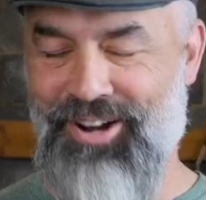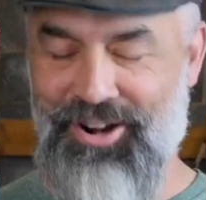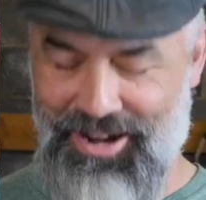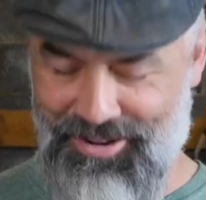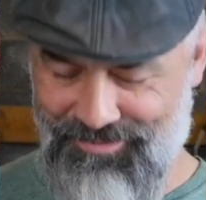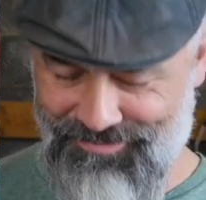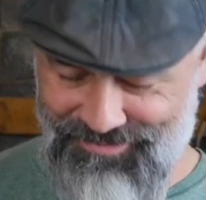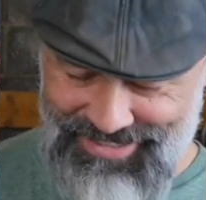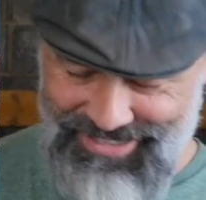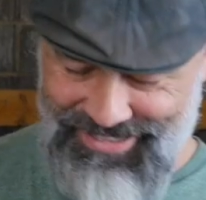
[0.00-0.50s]
right,
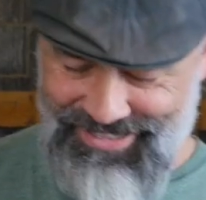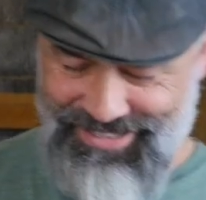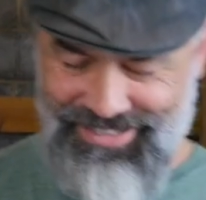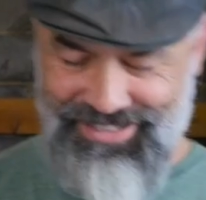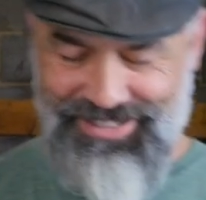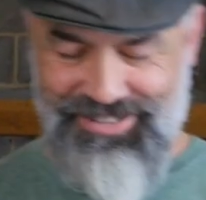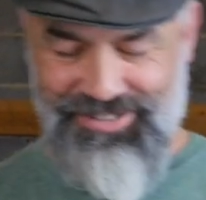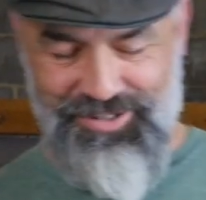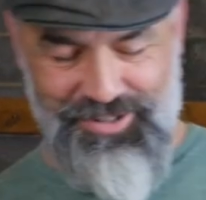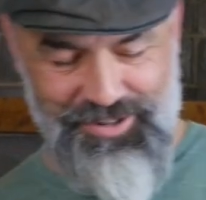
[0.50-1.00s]

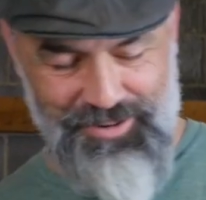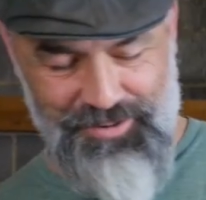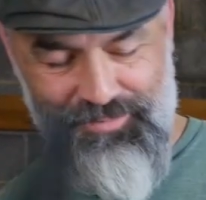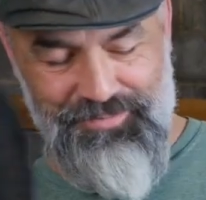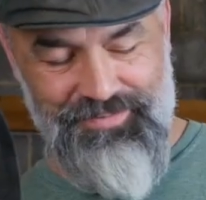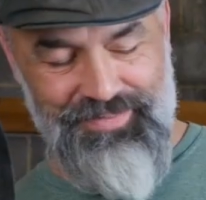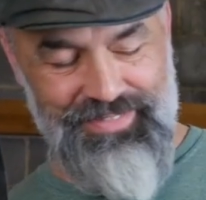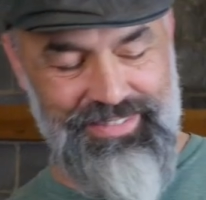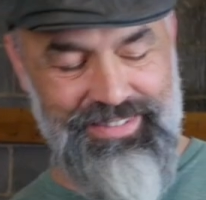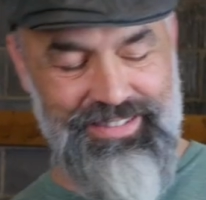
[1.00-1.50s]
so
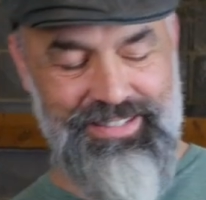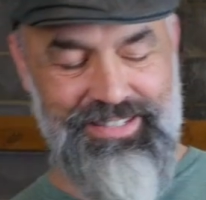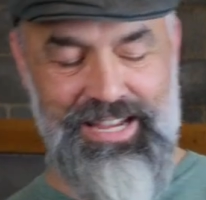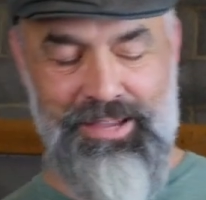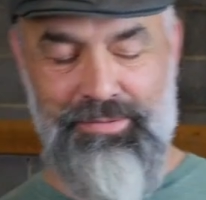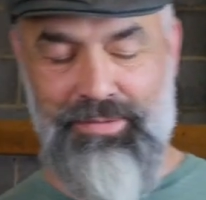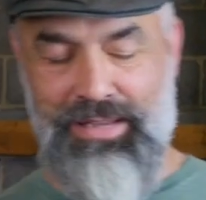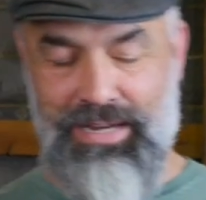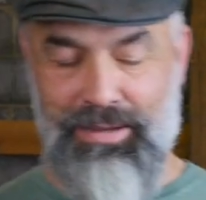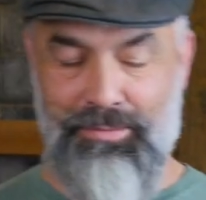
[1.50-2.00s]

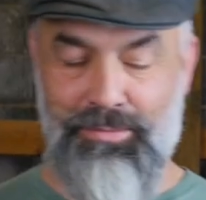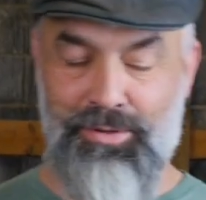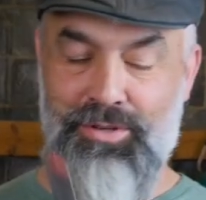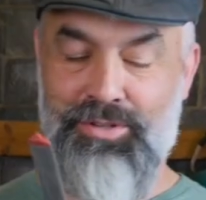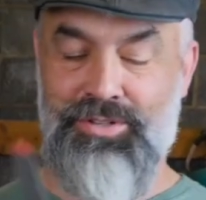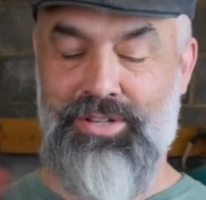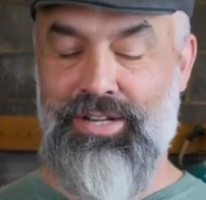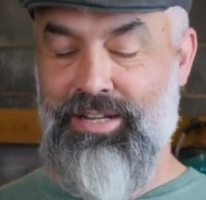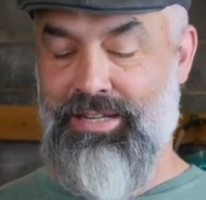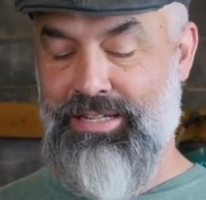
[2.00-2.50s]
same thing. I'm
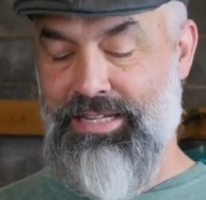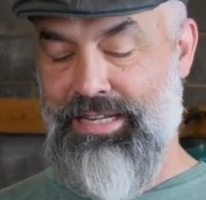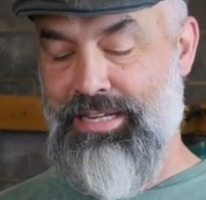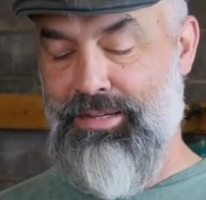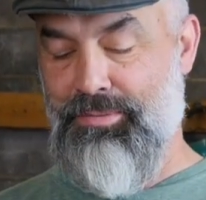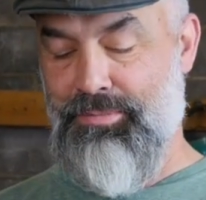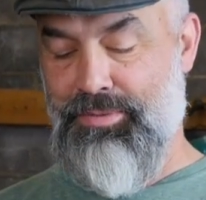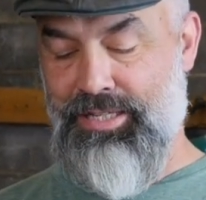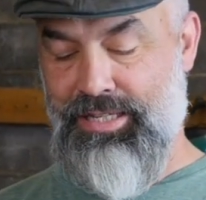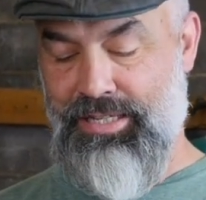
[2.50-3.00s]
using a
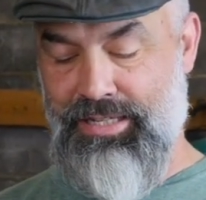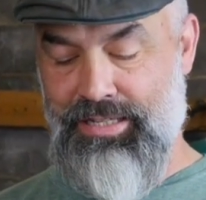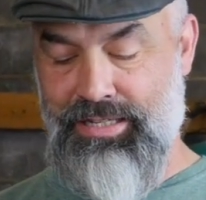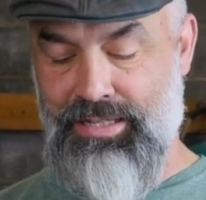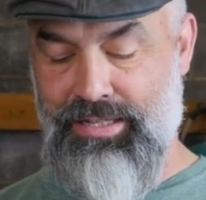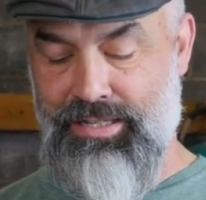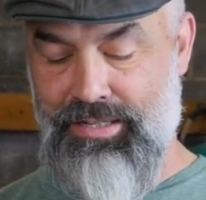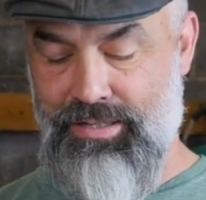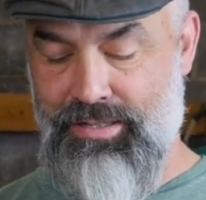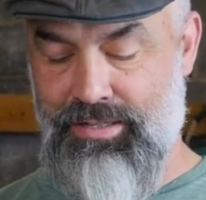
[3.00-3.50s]

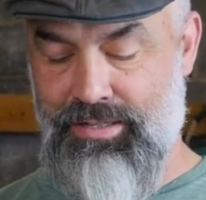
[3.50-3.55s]
DMT